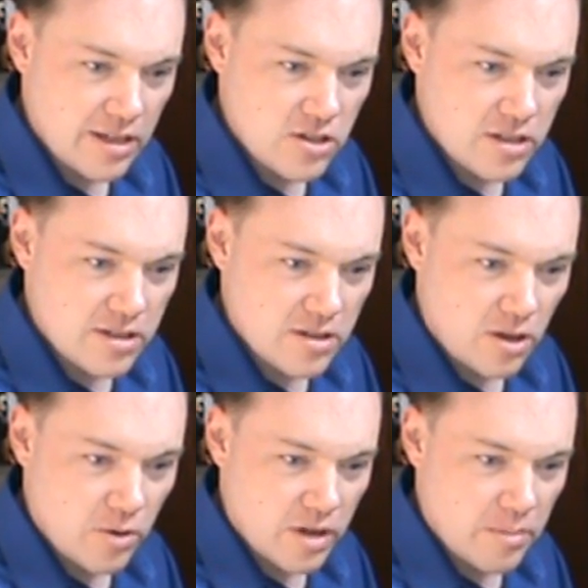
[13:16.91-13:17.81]
She says,
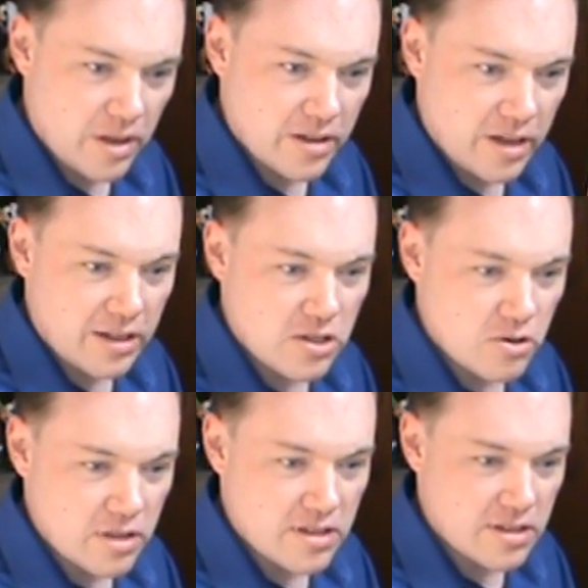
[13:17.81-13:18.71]
"Oh, what a melancholy
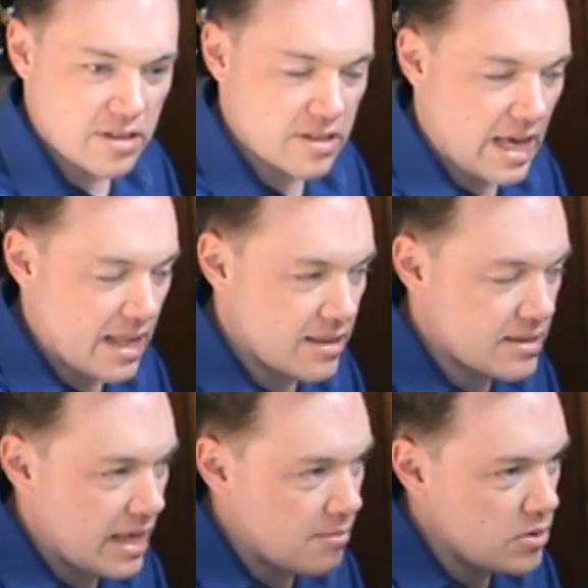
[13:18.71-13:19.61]
choice this is."
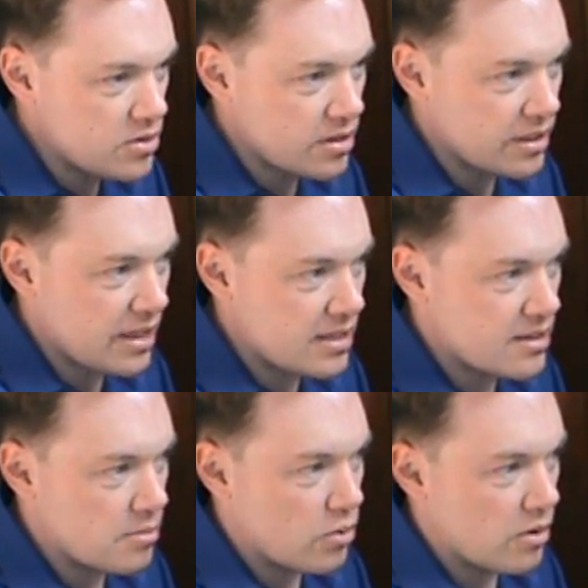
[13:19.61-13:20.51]
That musically, that's
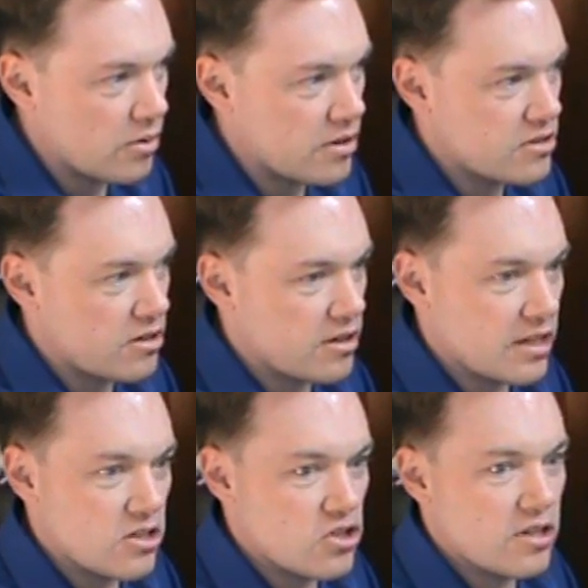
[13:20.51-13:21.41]
the point where the song
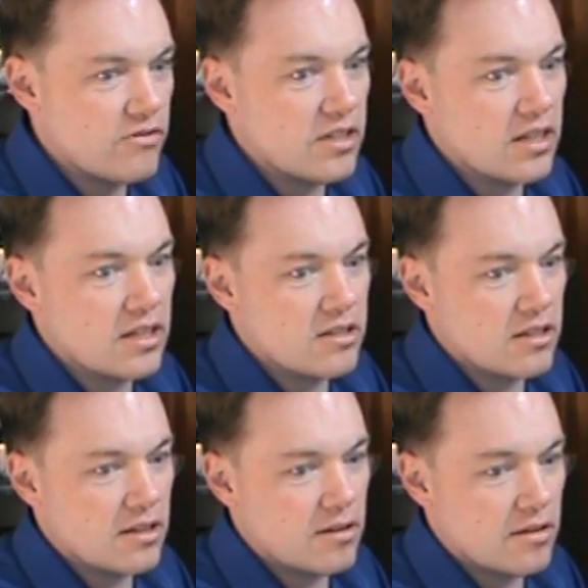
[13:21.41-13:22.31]
is shifting
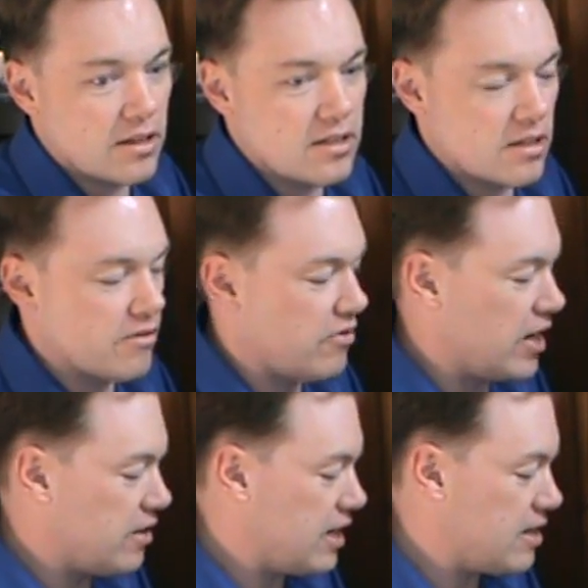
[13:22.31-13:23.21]
into the
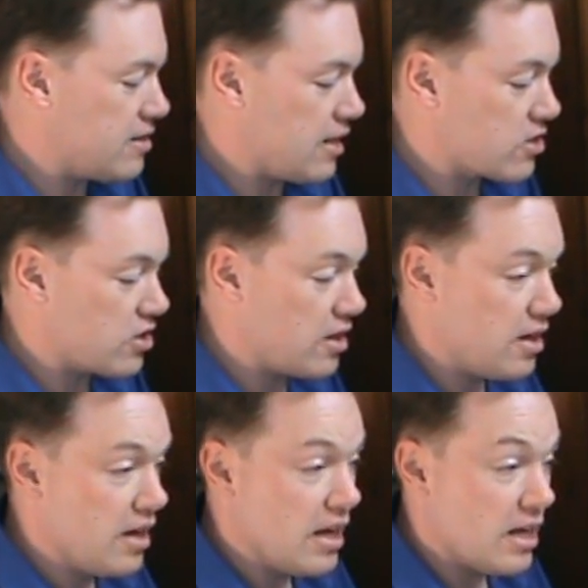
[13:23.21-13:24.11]
final A section.
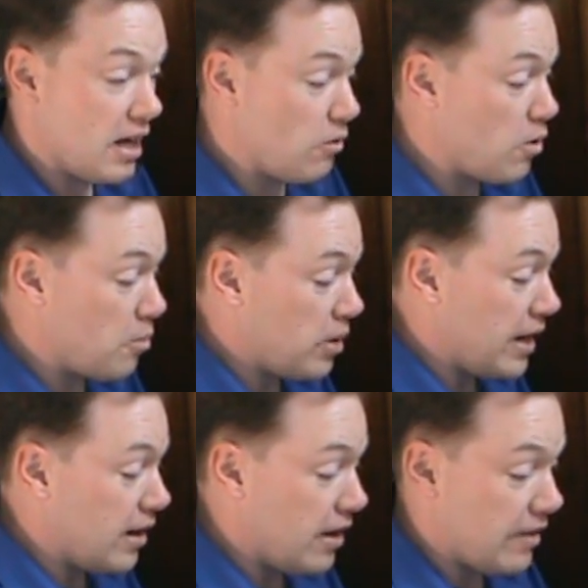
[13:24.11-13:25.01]
Now, I won't
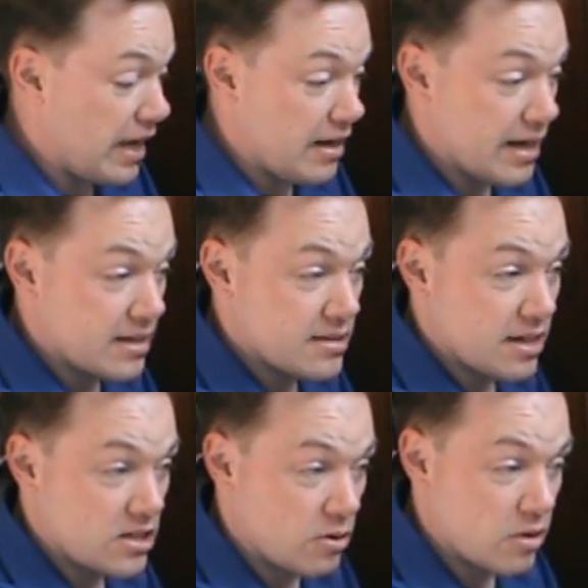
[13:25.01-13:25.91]
play that next
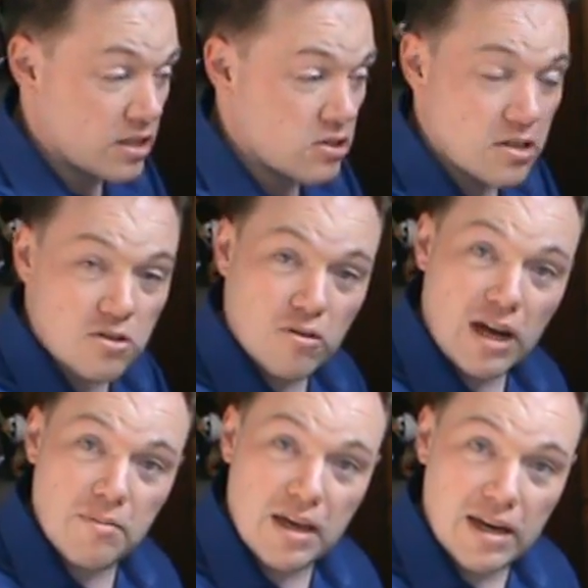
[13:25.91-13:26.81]
section. I won't
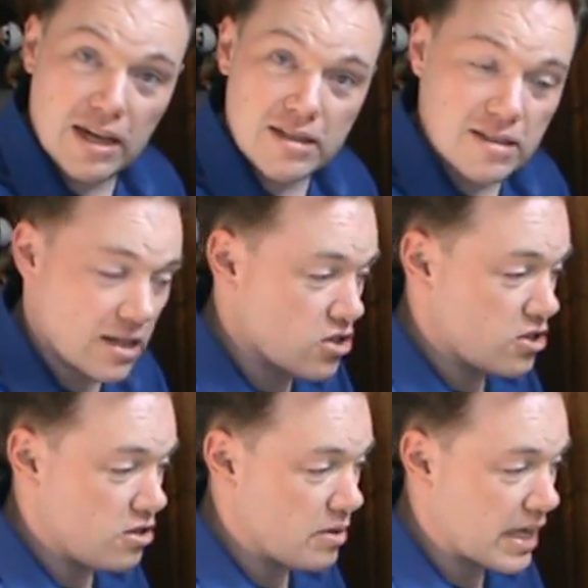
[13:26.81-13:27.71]
describe that next section
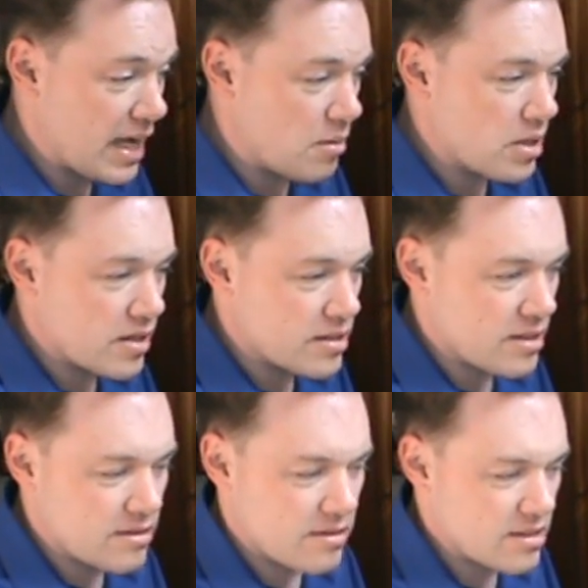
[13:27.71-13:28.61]
to you again, because
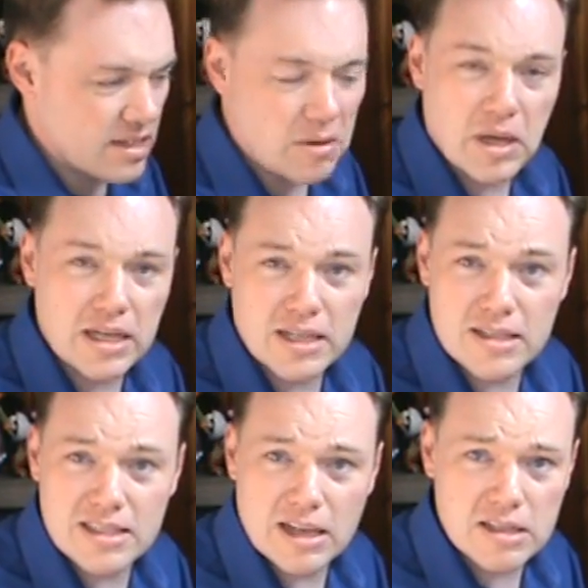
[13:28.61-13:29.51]
that's the same
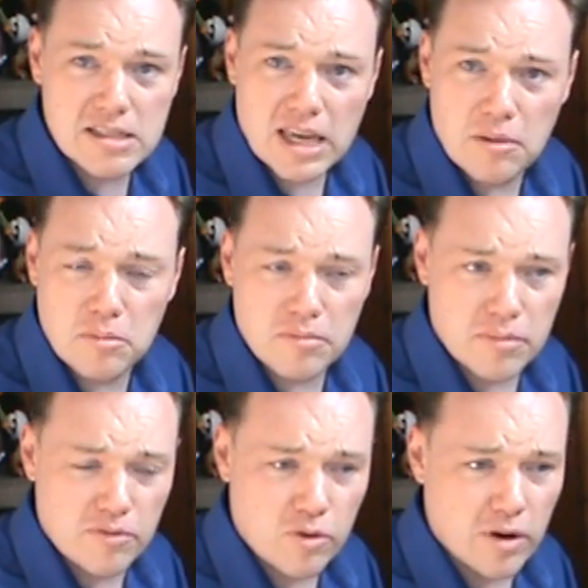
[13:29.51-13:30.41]
ideas that came
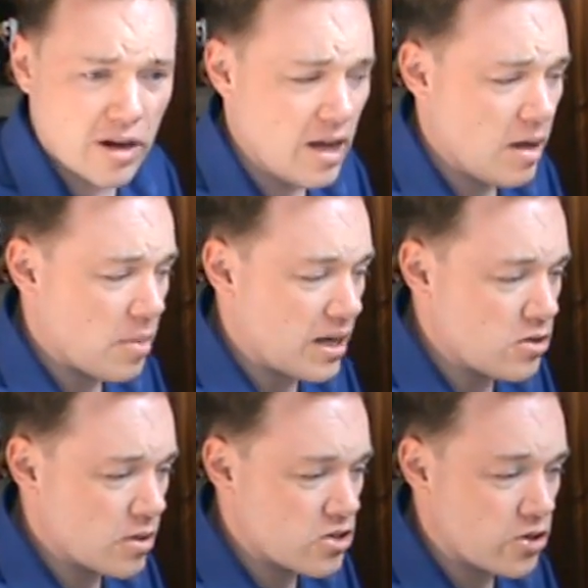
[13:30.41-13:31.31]
before. But I
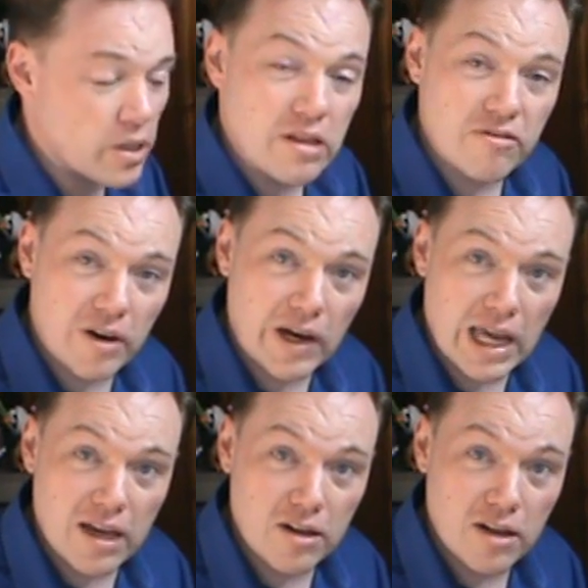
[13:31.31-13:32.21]
do want to show you at the very
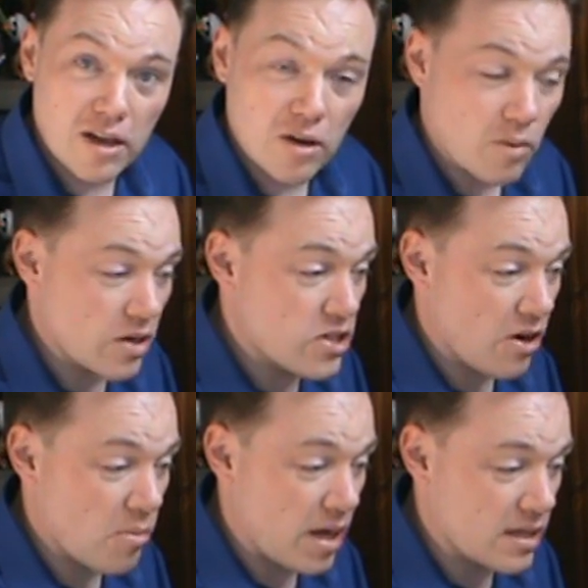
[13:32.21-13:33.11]
end where
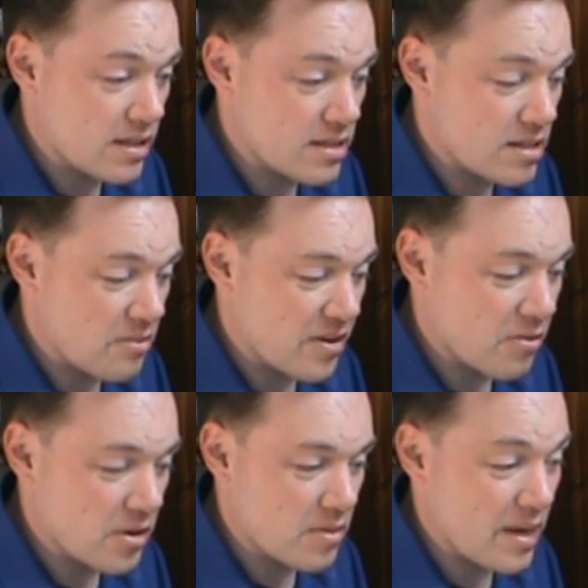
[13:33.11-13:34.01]
Jerry Bock does
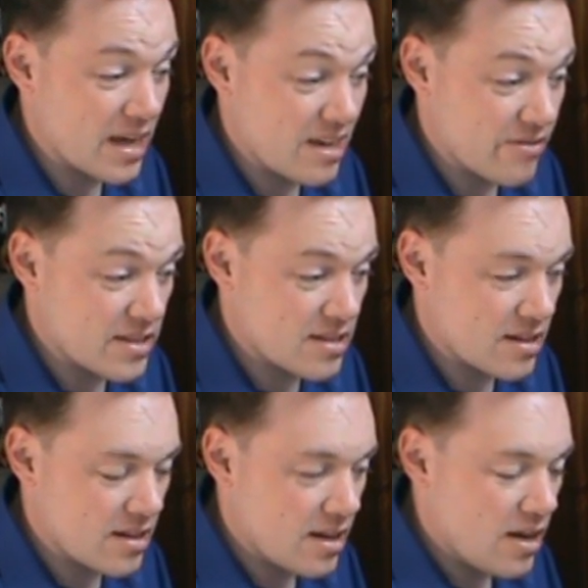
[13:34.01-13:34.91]
something really
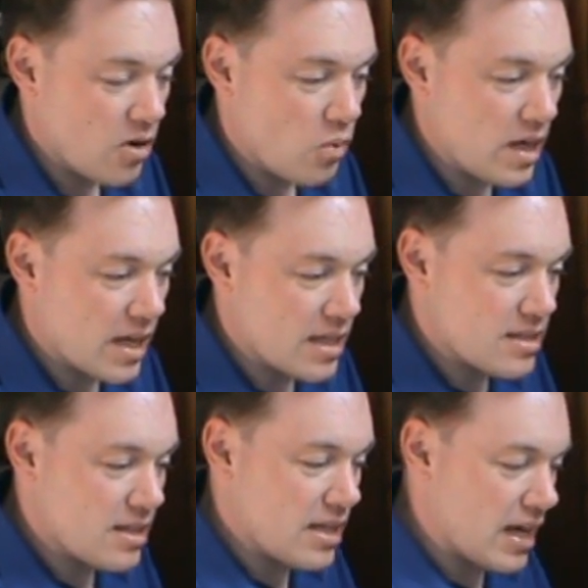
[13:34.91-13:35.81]
magnificent. When he
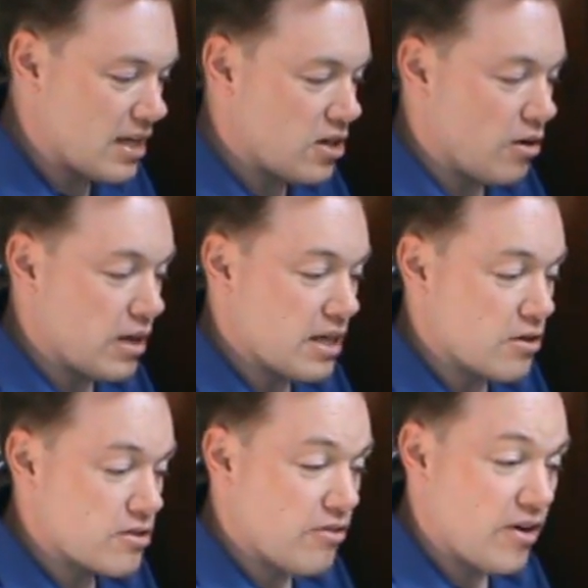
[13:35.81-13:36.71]
gets to the end, he
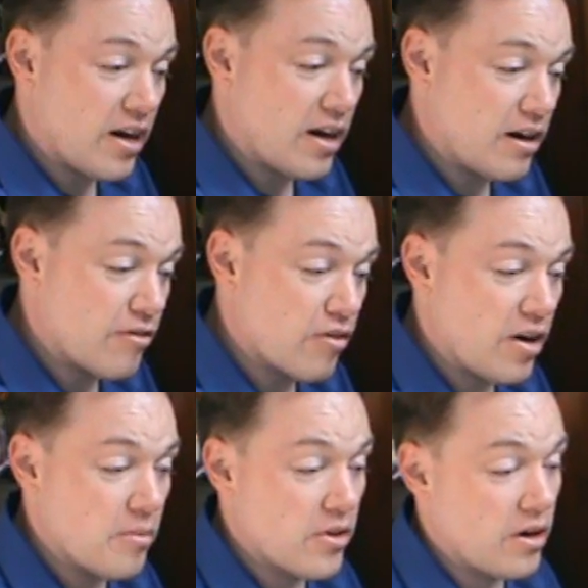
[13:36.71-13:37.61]
goes, "Far
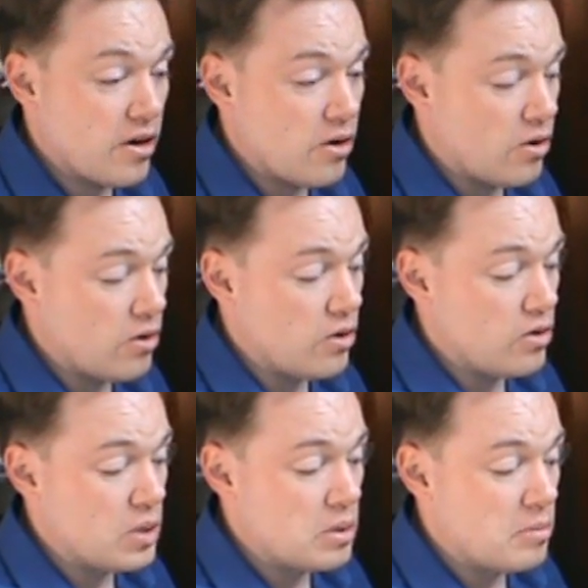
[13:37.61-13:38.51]
from the
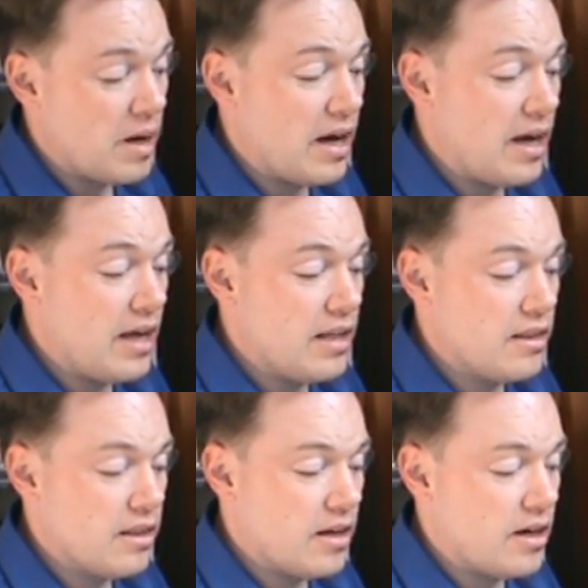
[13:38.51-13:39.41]
home I
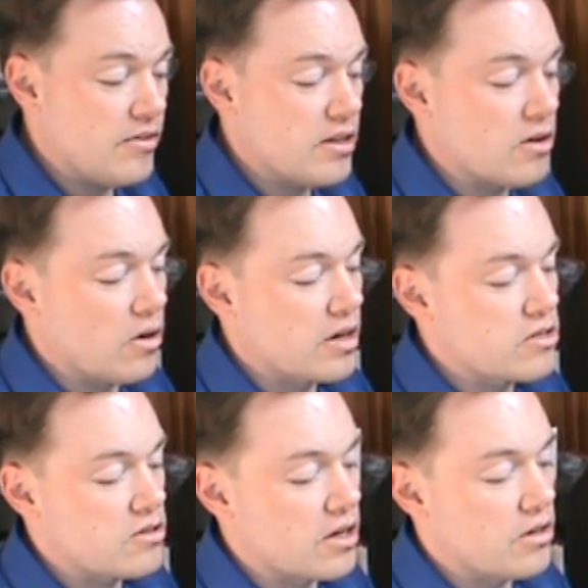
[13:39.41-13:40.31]
love," and the
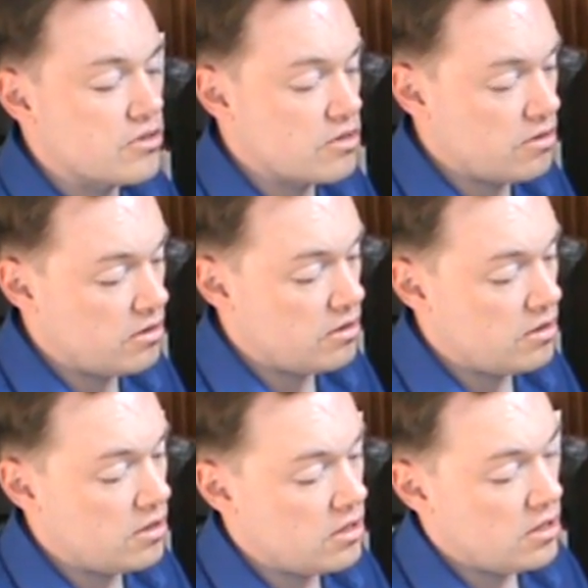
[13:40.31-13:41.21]
orchestra goes,
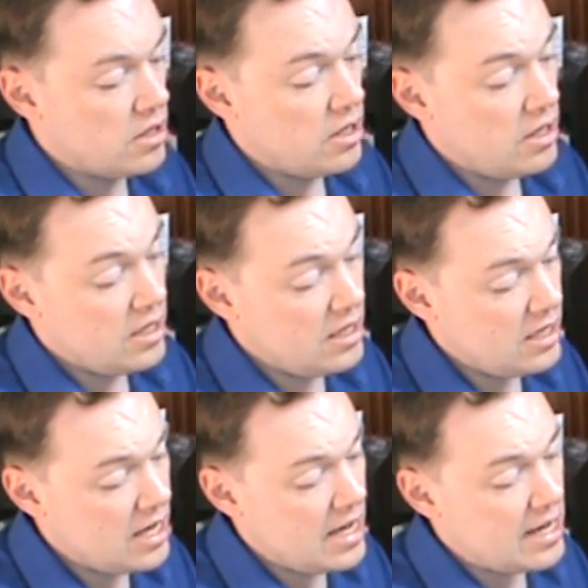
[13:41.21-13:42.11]

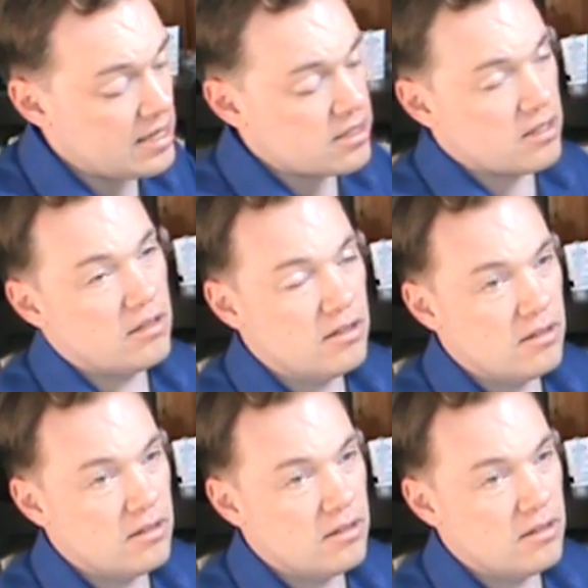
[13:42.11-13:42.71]
"Yet."